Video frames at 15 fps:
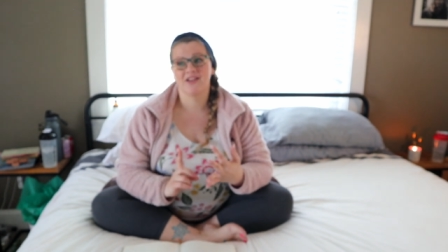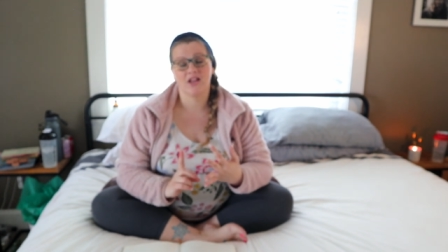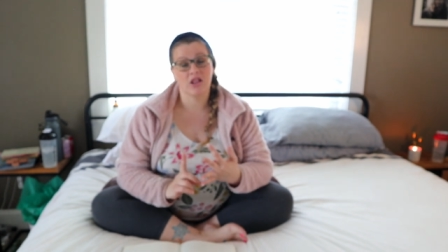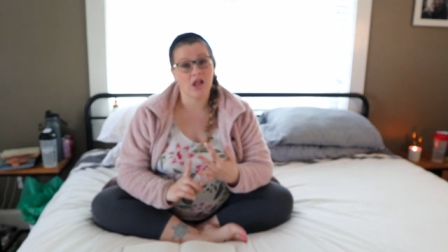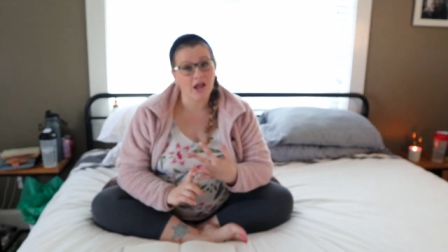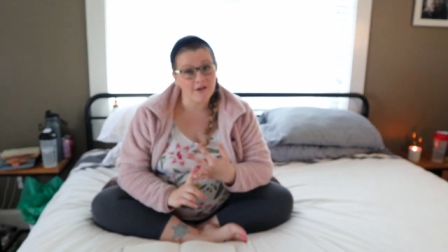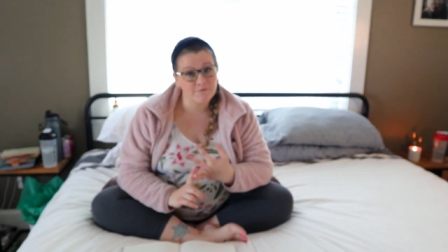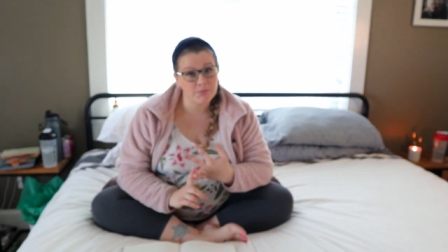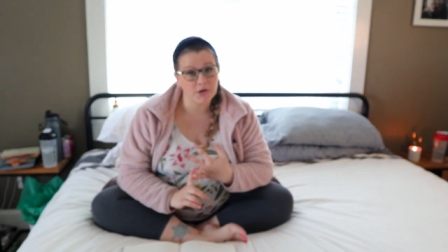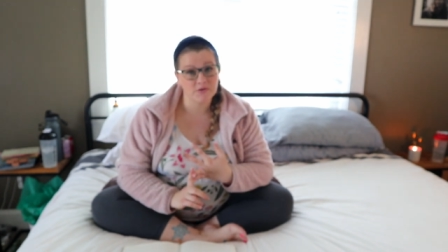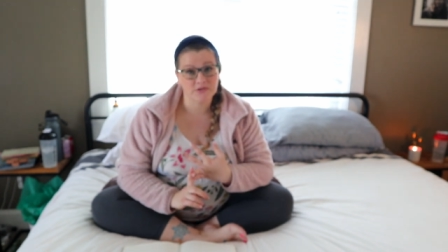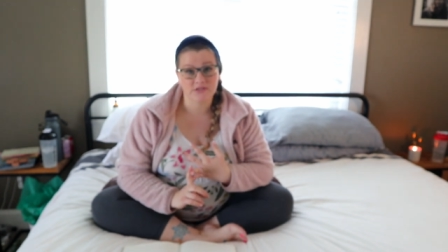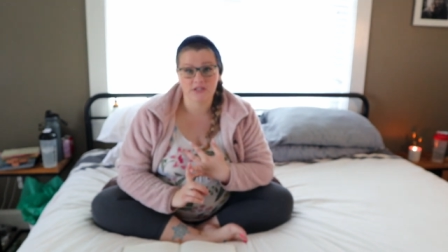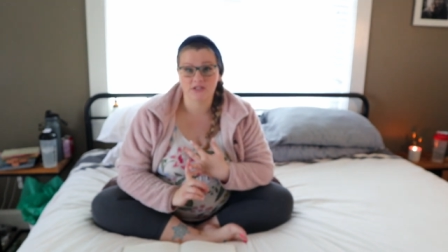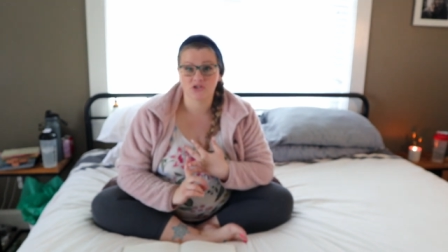a lot of
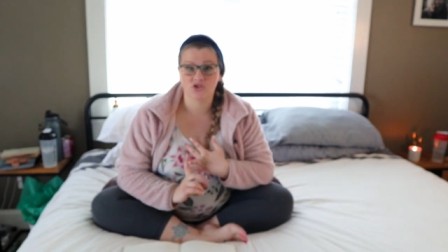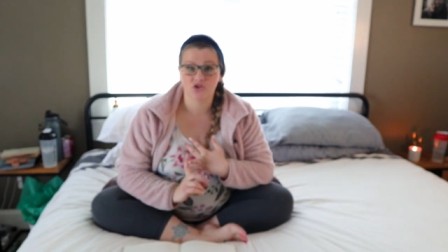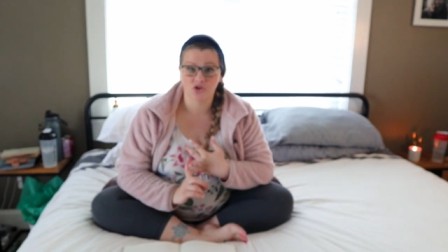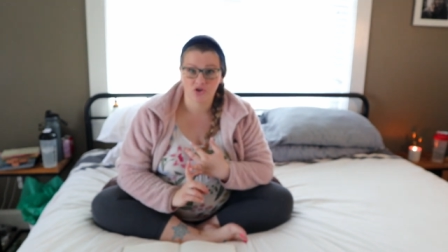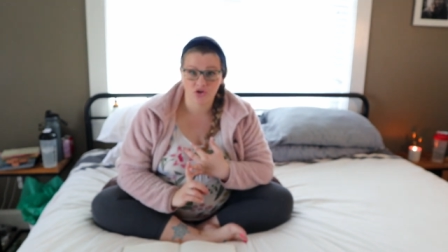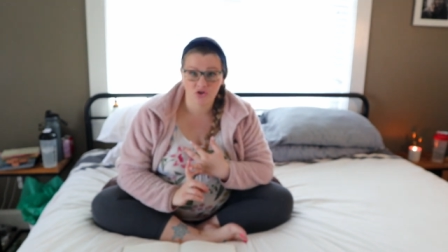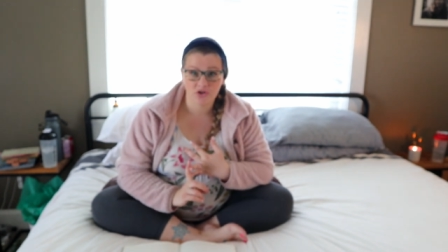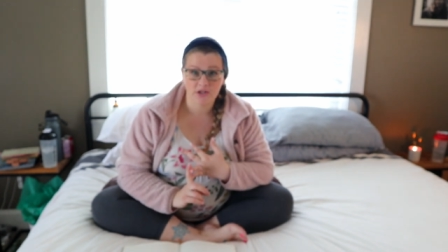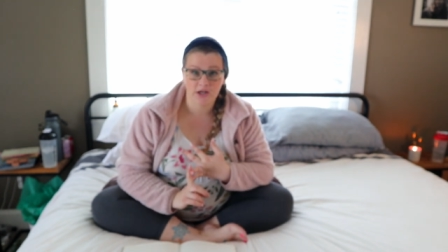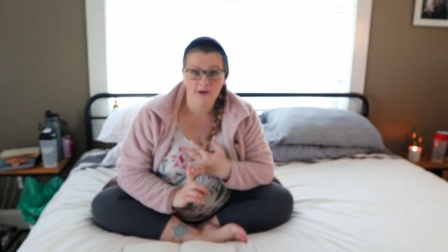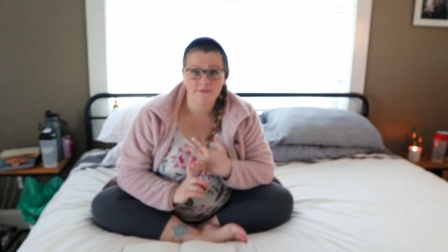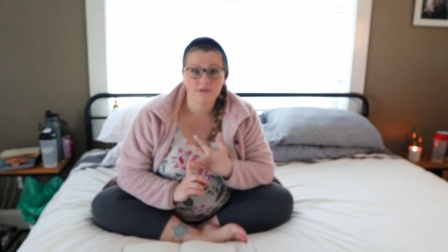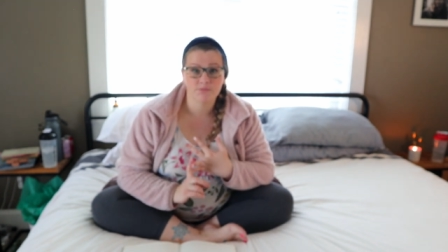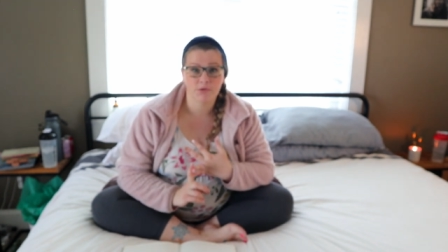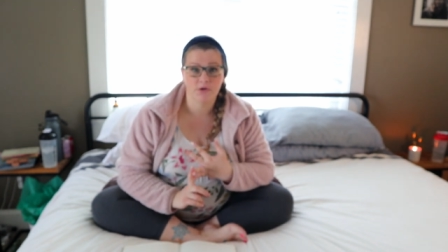Post-its. Your girl
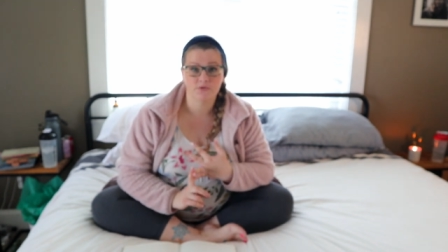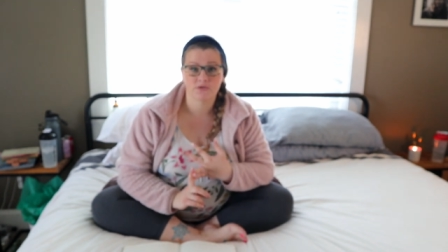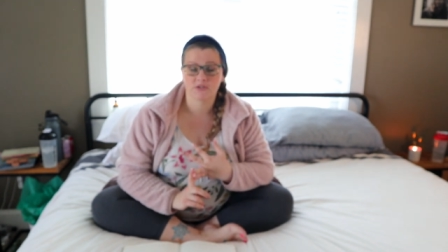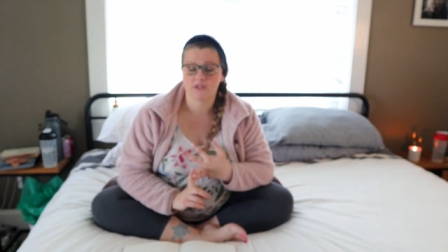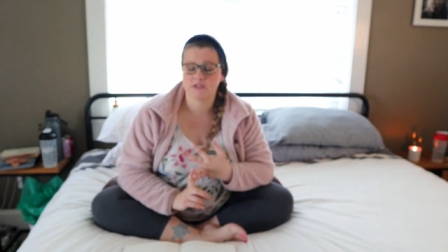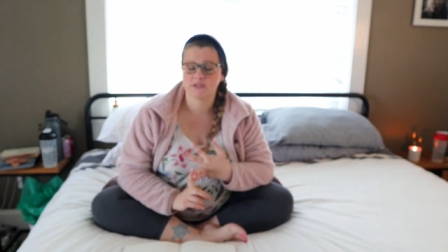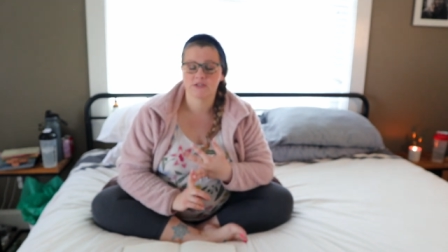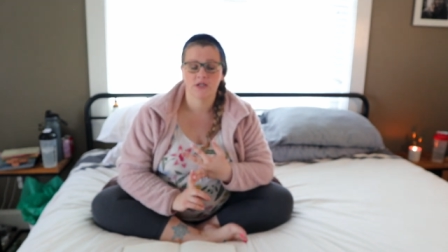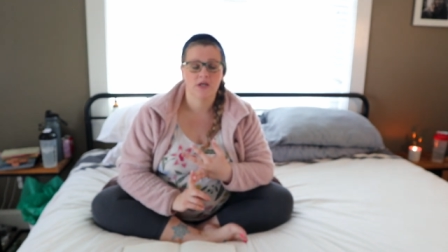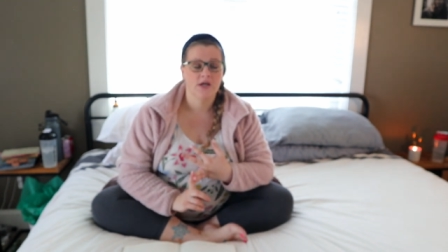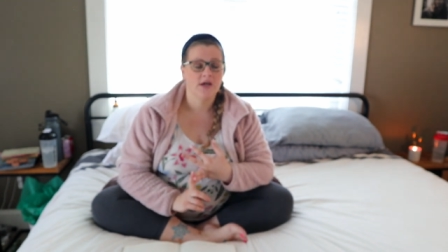loves Post-its.